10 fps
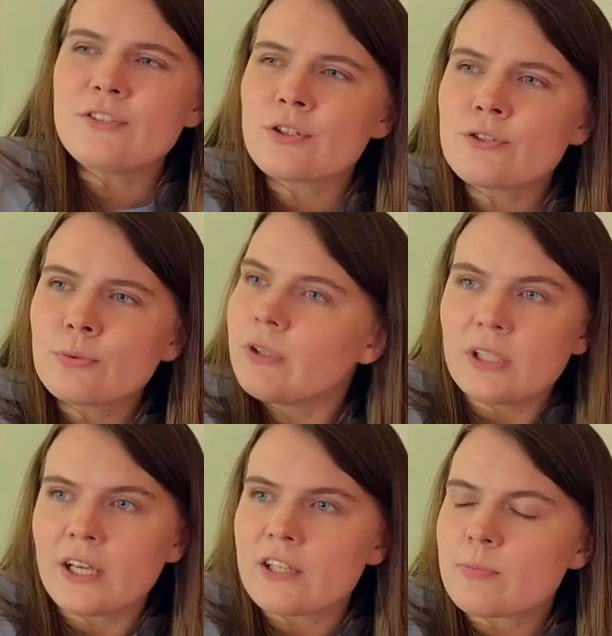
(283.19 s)
It's also really
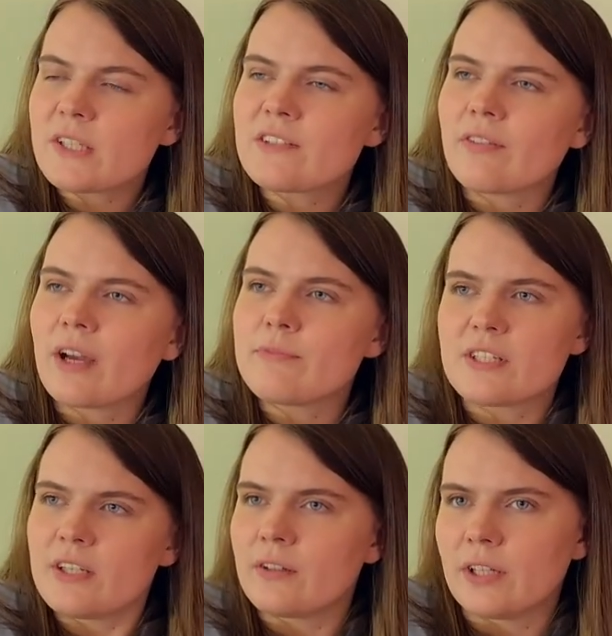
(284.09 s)
nice because if I'm
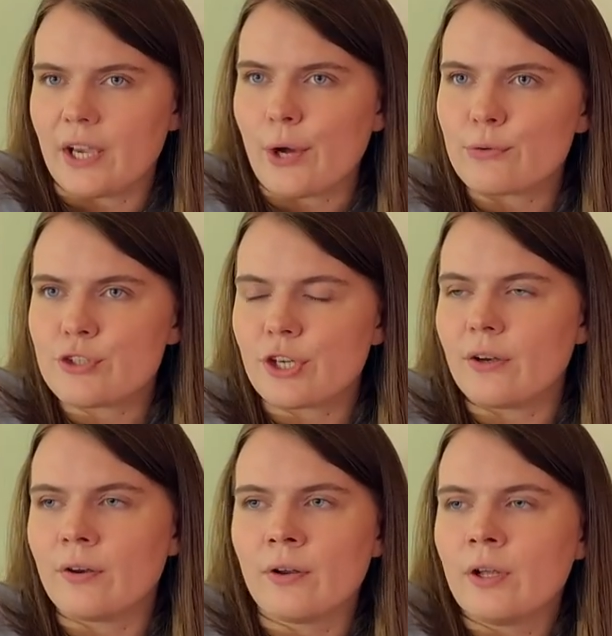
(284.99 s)
sitting on the couch
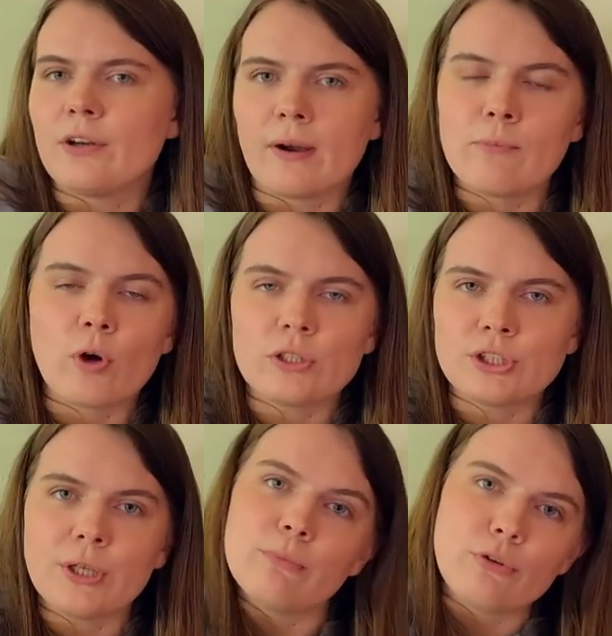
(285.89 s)
and, I'm
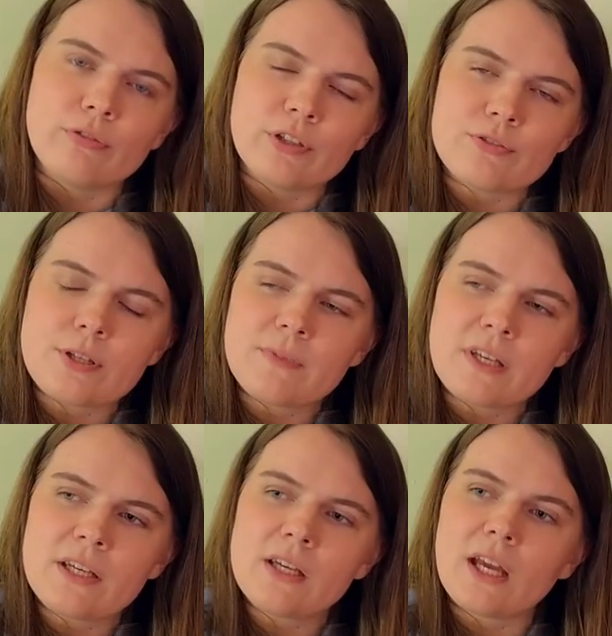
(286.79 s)
watching a movie or
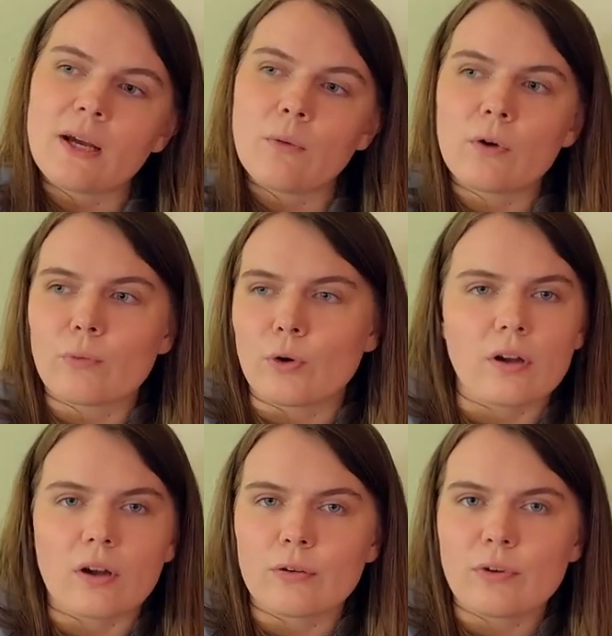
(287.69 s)
something and I want to
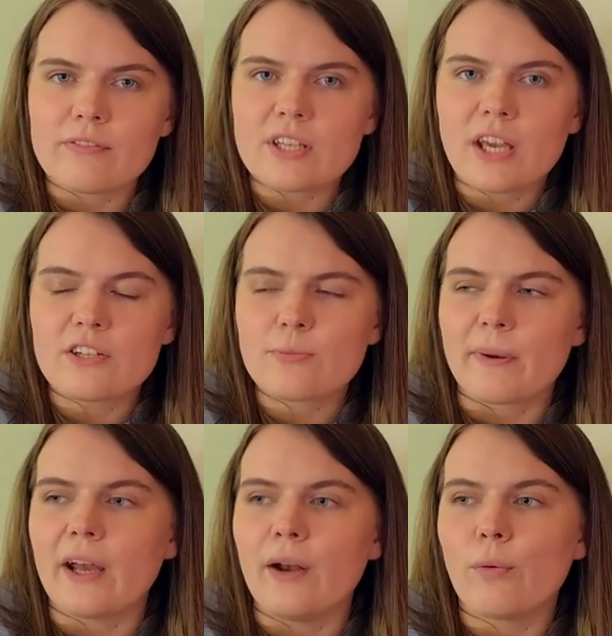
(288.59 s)
work on a rough sketch,
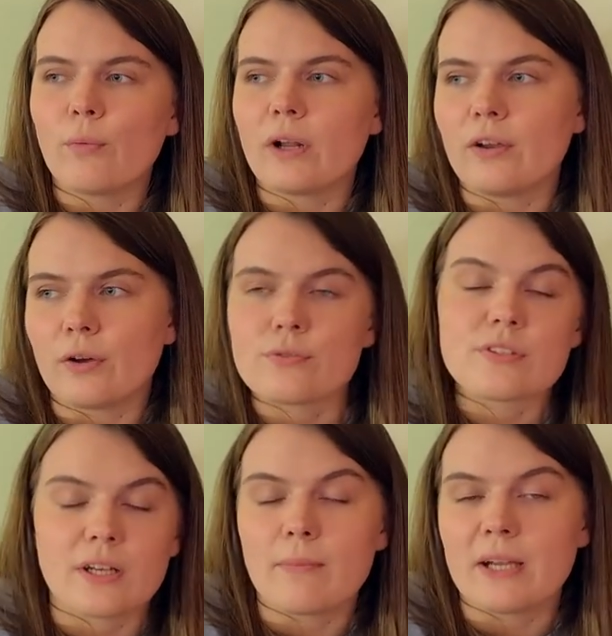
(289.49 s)
but I don't want to go
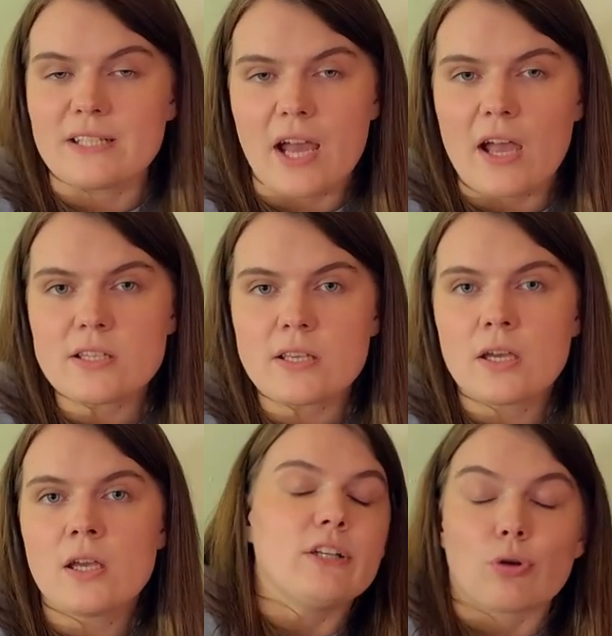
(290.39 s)
sit at my desk
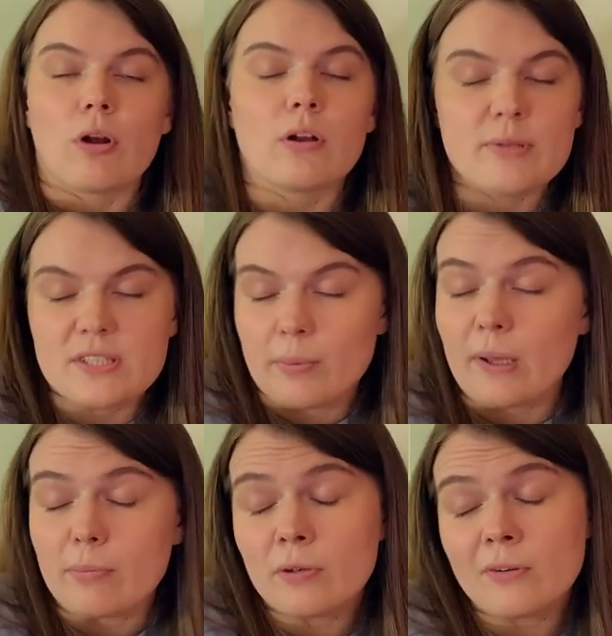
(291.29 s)
and draw on a piece of
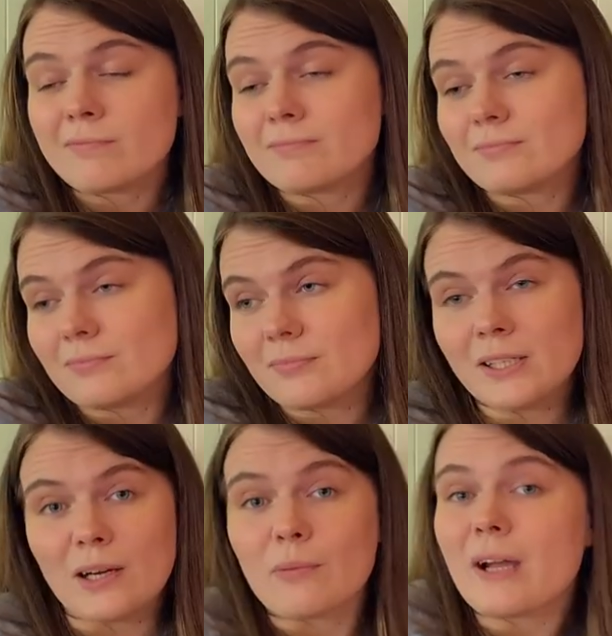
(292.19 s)
paper,
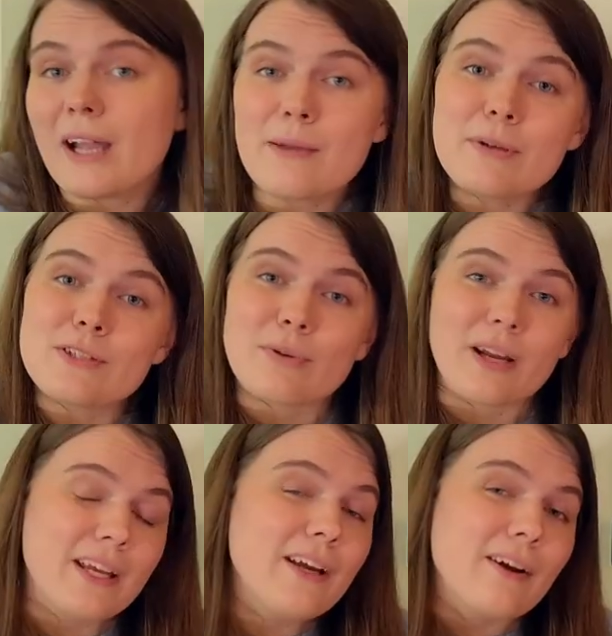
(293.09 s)
you know, my iPad's
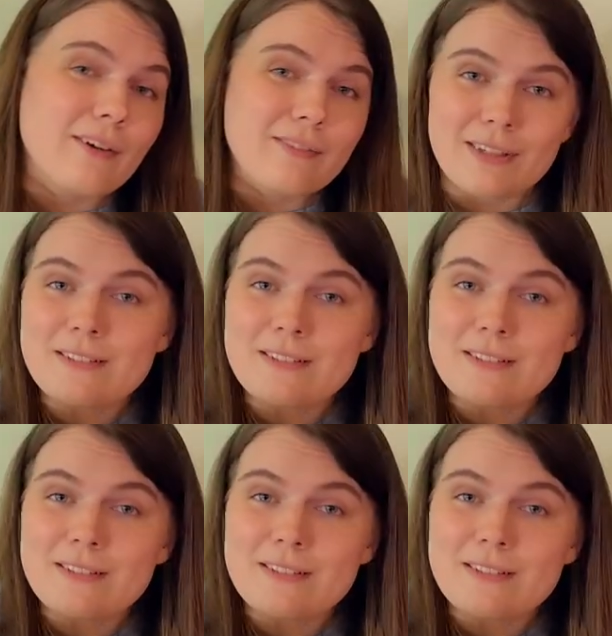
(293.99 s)
right here.